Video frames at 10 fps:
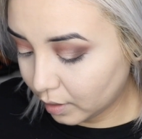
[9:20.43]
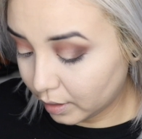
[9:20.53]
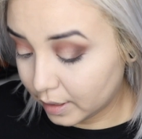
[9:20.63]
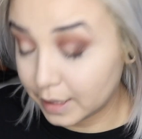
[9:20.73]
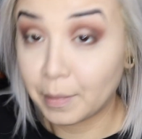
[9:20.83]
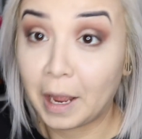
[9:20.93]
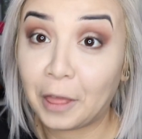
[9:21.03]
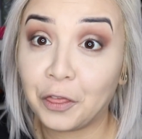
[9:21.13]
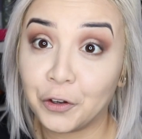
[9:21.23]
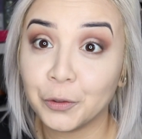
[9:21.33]
This is my
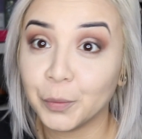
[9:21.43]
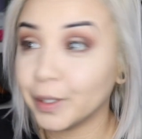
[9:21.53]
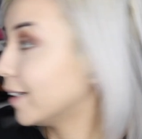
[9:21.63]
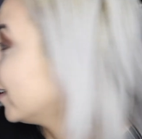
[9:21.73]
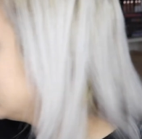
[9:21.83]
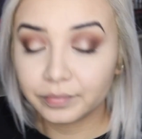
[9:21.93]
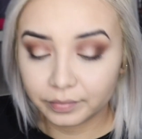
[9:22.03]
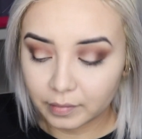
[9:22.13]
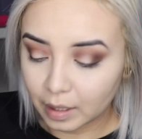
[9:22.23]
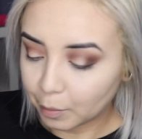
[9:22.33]
third one,
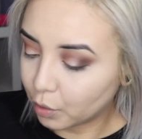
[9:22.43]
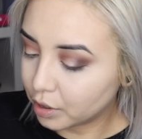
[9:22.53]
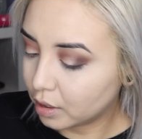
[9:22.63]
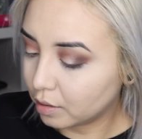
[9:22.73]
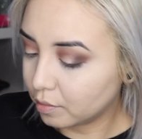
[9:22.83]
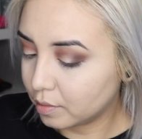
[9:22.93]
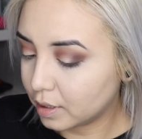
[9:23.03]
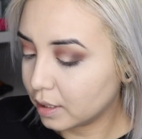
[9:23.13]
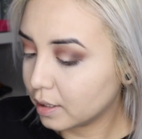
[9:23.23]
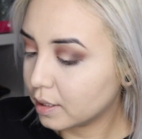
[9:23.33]
and I'm going to use
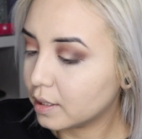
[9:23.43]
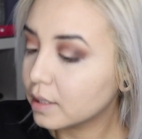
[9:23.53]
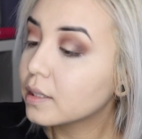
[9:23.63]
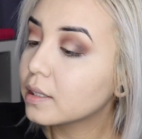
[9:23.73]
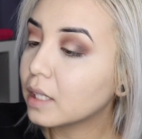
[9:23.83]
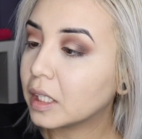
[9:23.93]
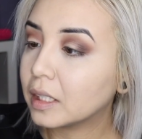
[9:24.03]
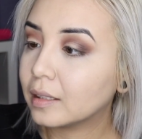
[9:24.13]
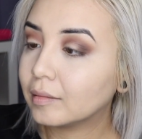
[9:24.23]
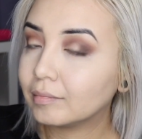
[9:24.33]
this,
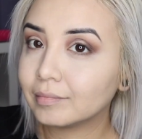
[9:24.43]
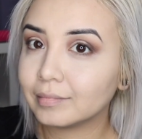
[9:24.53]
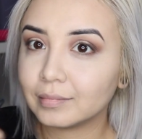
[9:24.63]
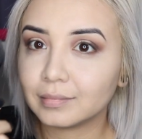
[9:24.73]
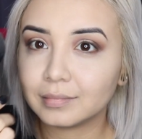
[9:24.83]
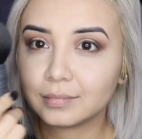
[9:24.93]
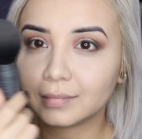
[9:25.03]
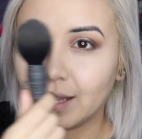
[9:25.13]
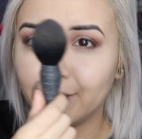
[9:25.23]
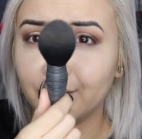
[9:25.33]

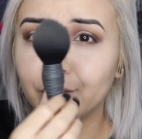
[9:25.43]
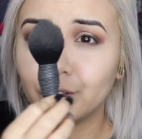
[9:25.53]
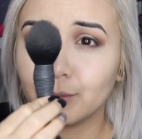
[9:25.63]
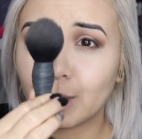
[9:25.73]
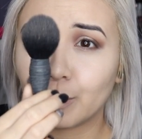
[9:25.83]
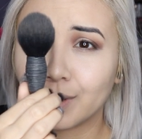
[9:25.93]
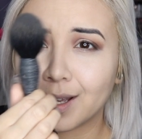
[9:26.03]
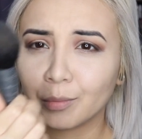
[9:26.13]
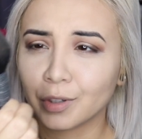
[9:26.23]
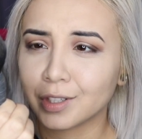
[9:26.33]
I don't even remember what
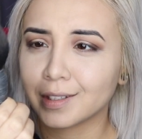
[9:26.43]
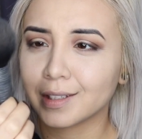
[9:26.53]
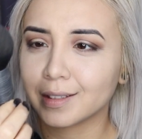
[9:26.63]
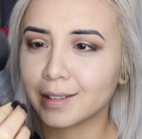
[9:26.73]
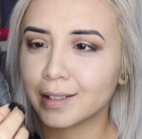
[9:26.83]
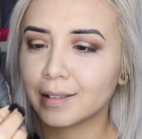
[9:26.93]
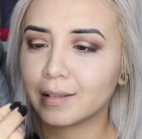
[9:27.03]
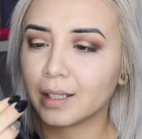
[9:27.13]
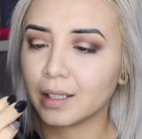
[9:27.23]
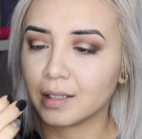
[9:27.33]
kind of brush this is.
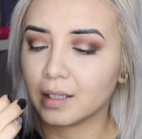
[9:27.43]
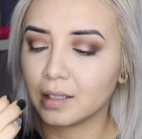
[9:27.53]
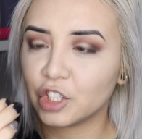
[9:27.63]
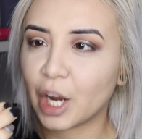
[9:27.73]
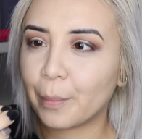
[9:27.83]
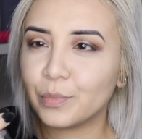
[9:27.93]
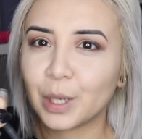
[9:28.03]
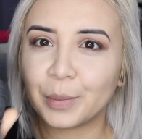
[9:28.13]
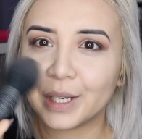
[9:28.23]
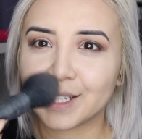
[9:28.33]
I think it's a
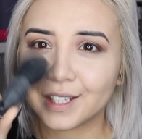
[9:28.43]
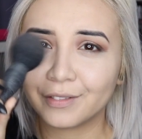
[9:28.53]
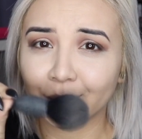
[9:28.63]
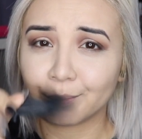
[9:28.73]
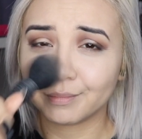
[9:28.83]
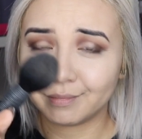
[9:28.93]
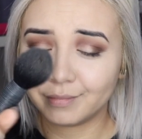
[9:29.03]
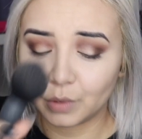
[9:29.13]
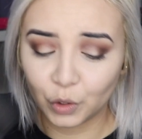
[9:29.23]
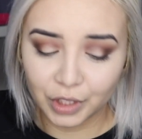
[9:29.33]
Japanesque from
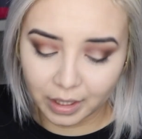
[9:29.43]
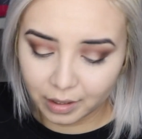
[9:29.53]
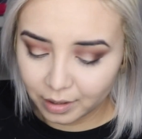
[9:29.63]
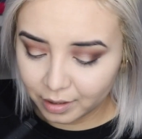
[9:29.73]
Ulta.